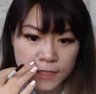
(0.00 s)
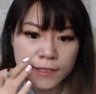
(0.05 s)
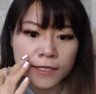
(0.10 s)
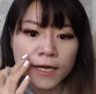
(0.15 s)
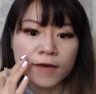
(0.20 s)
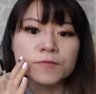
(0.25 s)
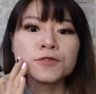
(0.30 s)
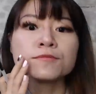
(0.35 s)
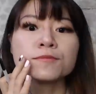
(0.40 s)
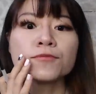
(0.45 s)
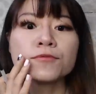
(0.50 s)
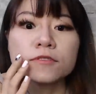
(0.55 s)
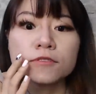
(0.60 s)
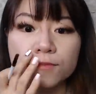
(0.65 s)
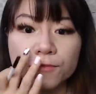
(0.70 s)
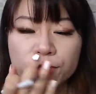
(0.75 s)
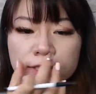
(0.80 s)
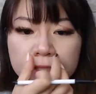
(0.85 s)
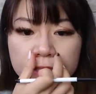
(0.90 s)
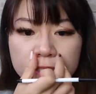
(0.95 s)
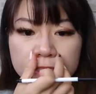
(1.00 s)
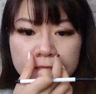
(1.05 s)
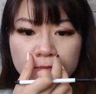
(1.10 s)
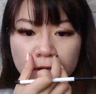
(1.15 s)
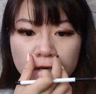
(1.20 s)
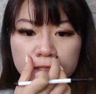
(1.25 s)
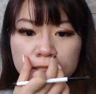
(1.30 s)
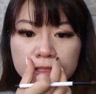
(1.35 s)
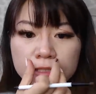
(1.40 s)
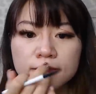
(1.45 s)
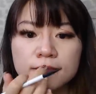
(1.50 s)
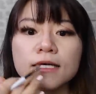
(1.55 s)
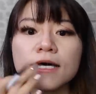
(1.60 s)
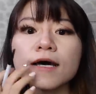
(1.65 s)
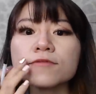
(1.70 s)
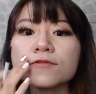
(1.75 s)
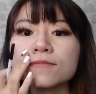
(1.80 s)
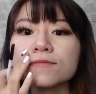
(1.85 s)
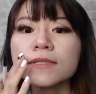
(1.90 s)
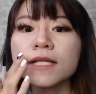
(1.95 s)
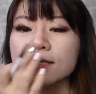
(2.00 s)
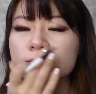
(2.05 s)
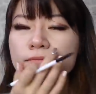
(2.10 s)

smaller and gets me closer to that